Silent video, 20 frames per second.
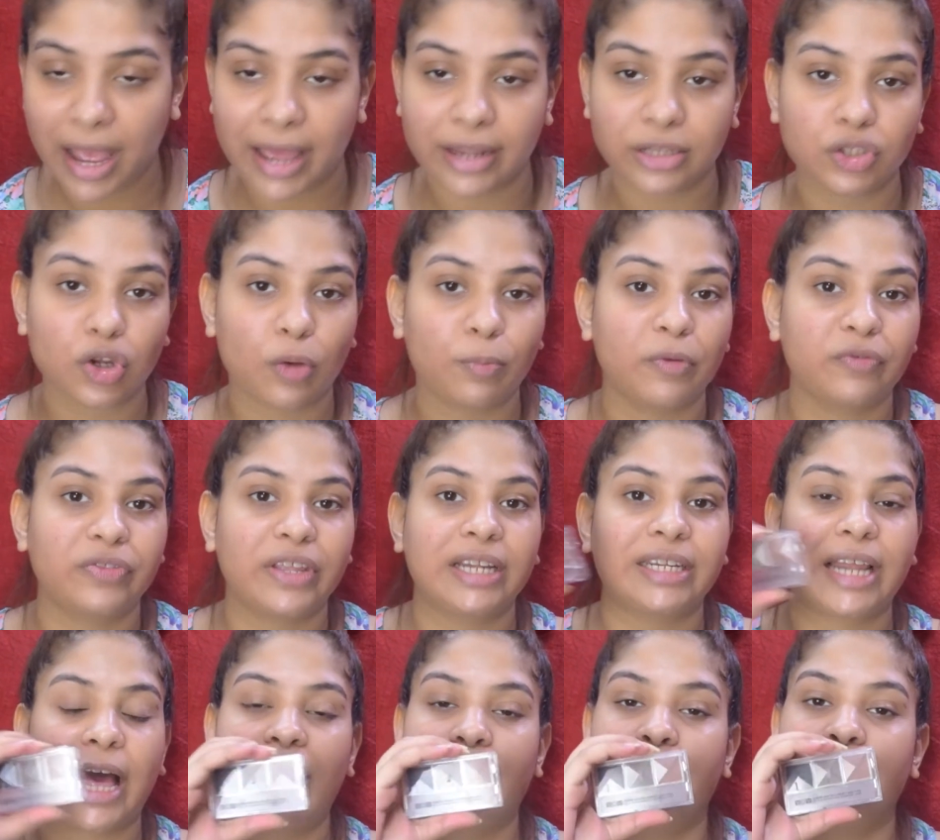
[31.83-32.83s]
and top of that
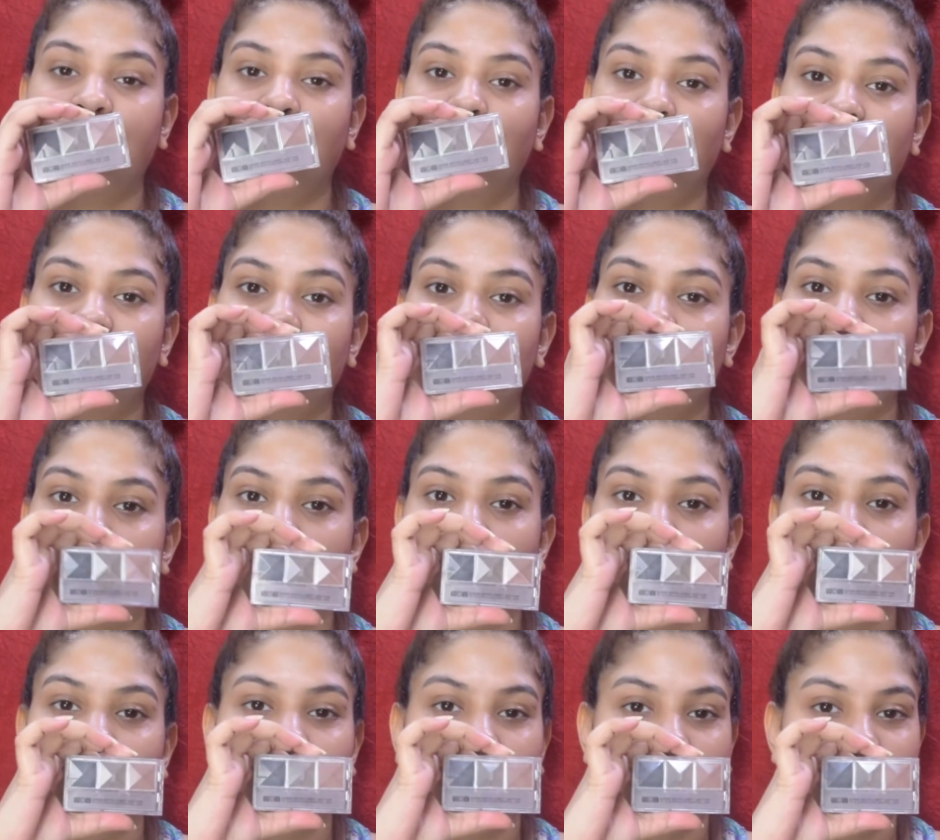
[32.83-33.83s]
I'll be putting this
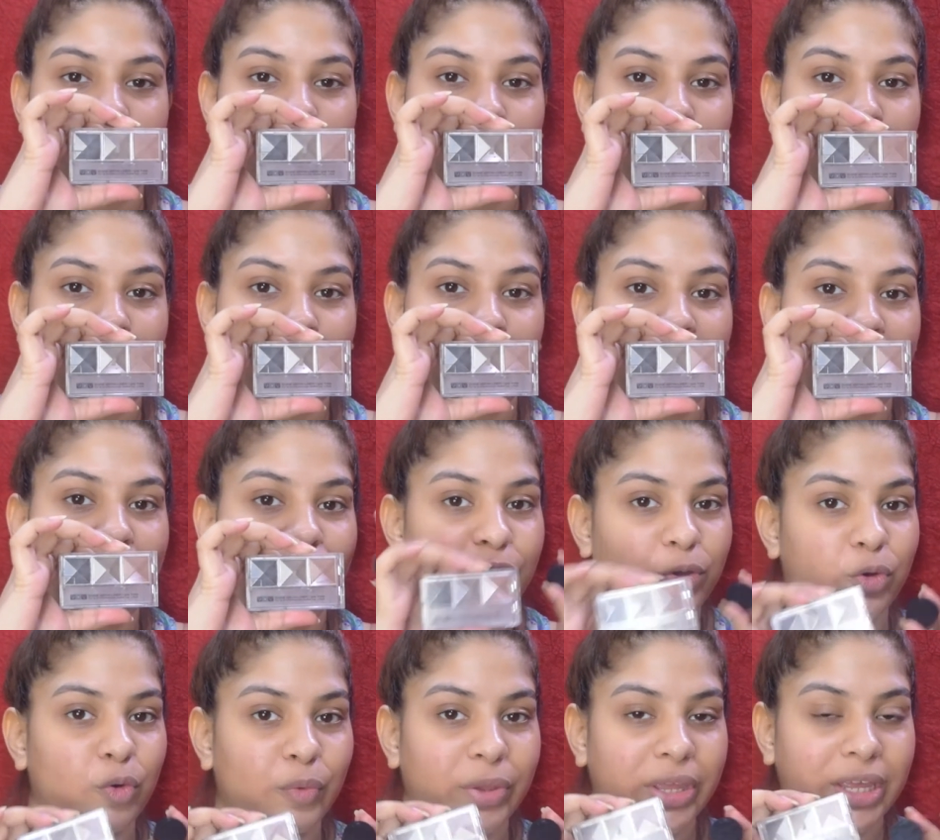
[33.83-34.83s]
powder which is from the brand
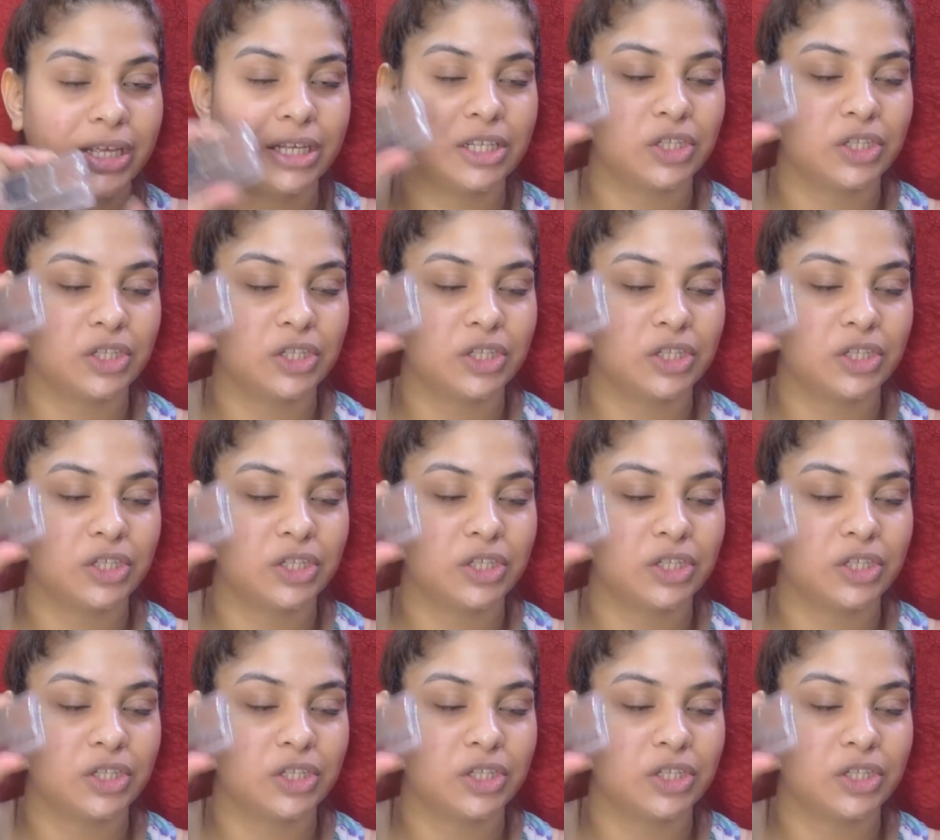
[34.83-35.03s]
VOV.